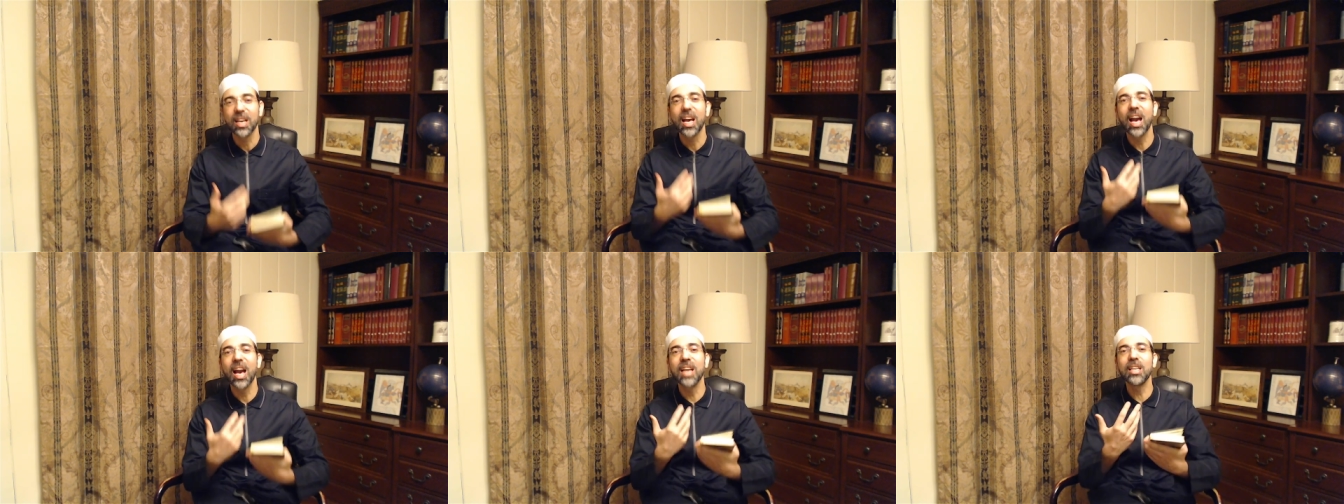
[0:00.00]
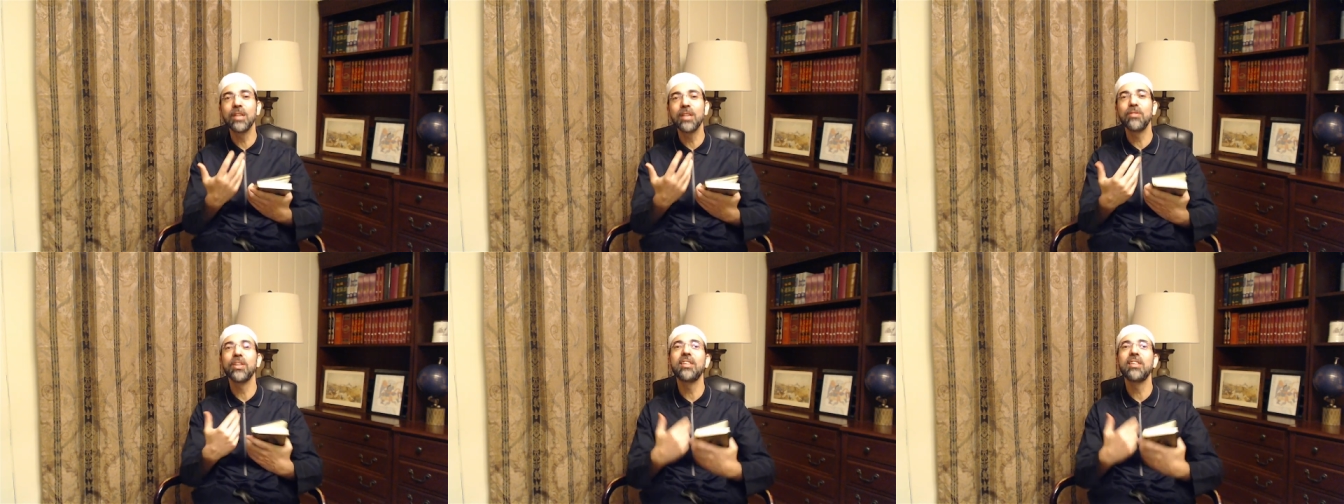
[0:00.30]
An
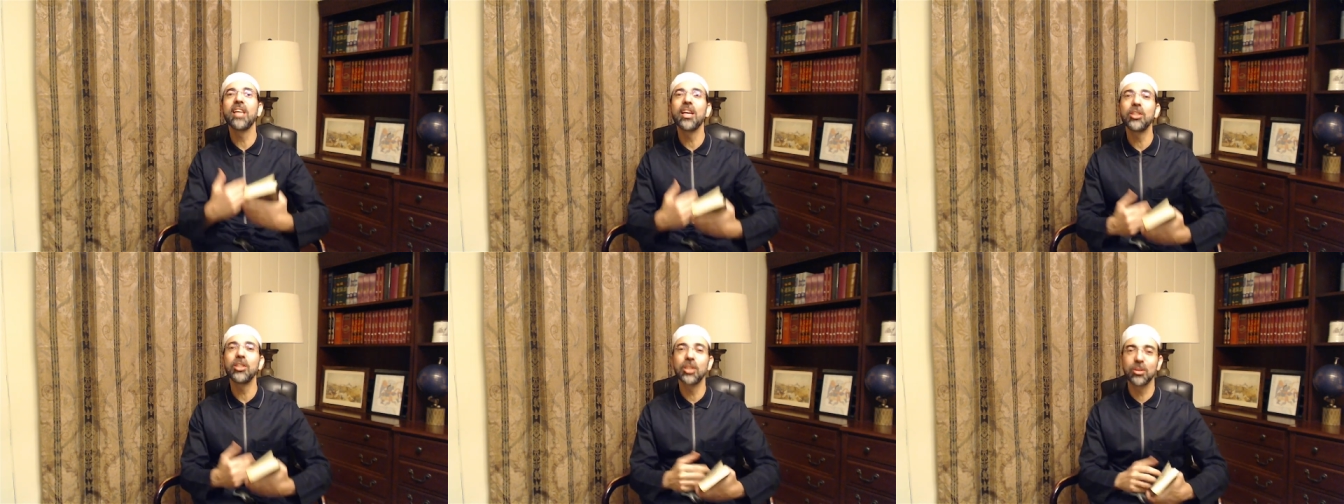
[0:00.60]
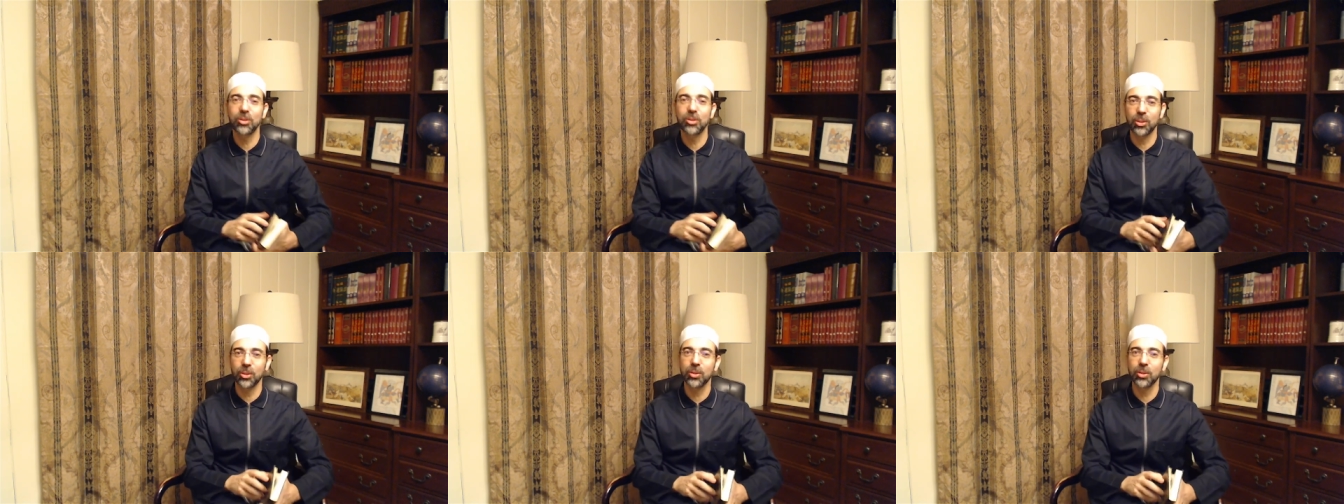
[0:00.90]
invitation
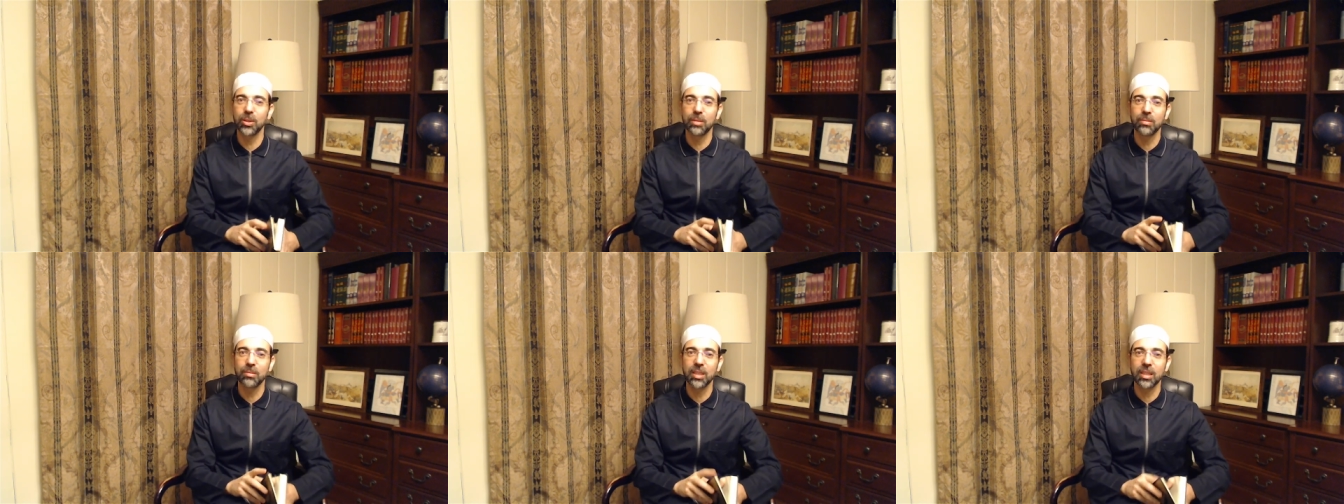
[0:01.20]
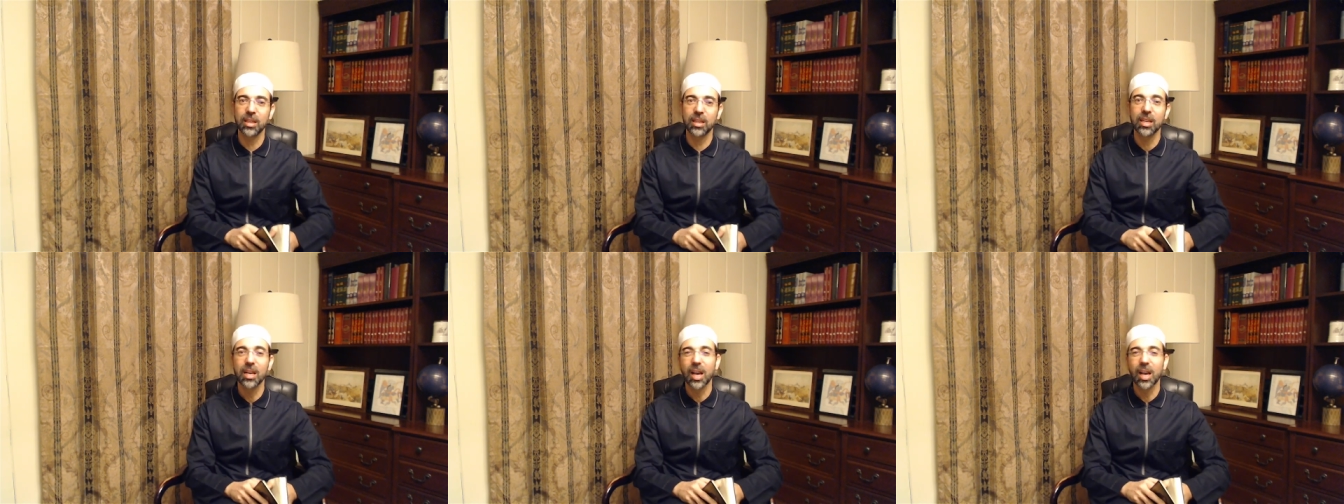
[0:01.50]
to you and
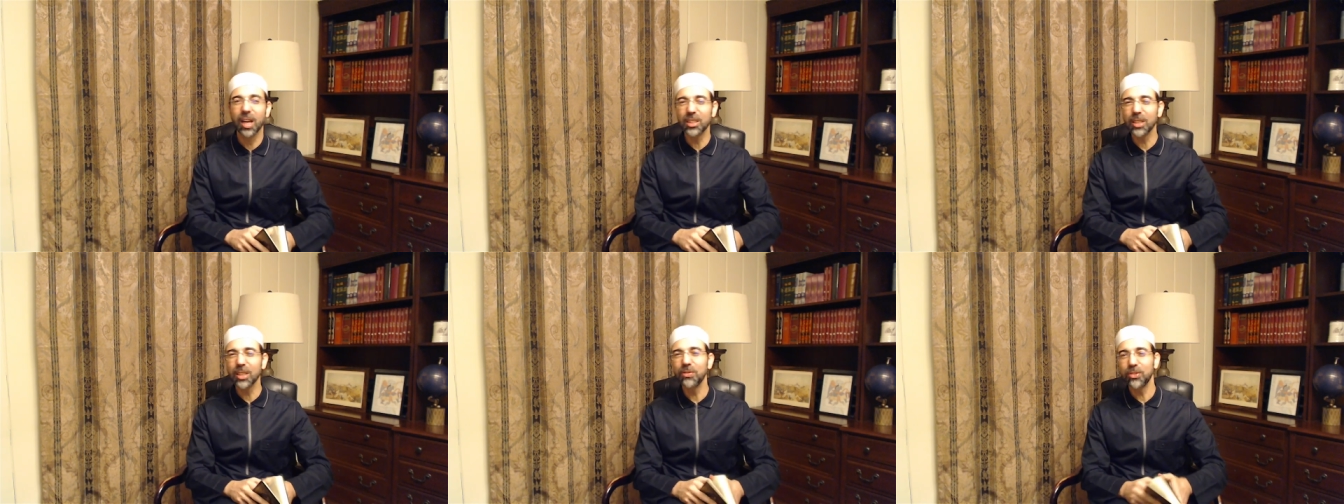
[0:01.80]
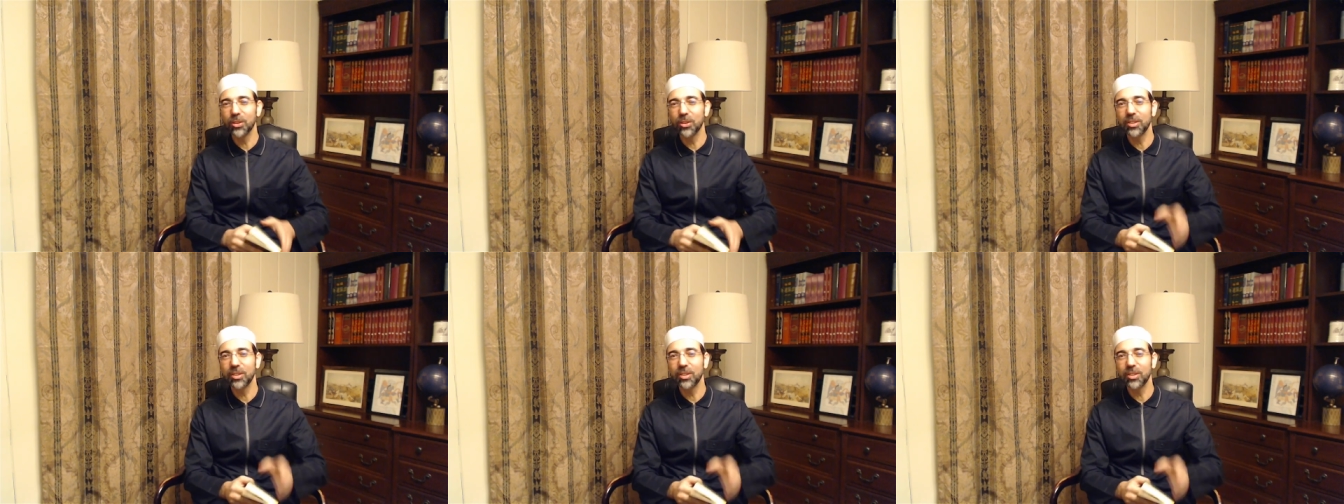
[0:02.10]
me, as if to